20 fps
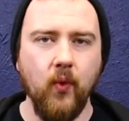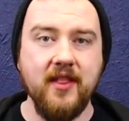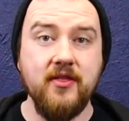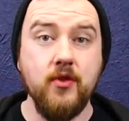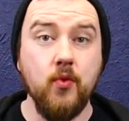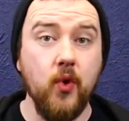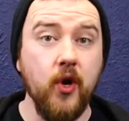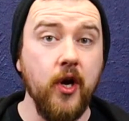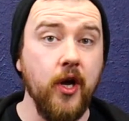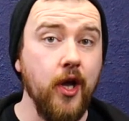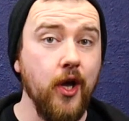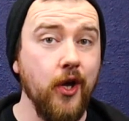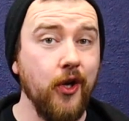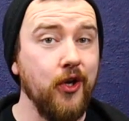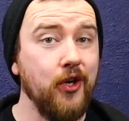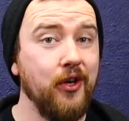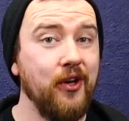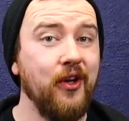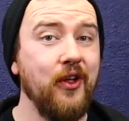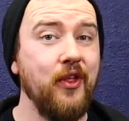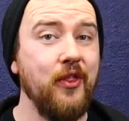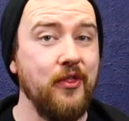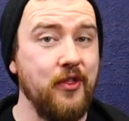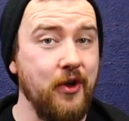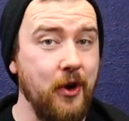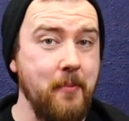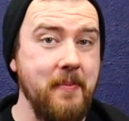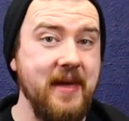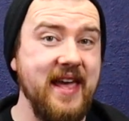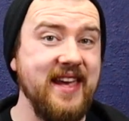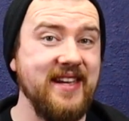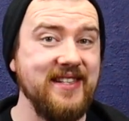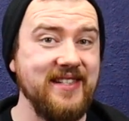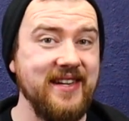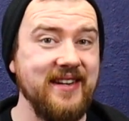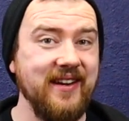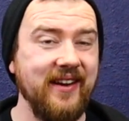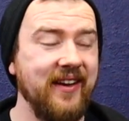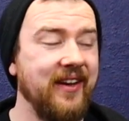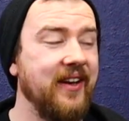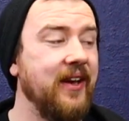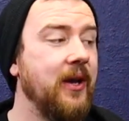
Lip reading: When they work, they're amazing.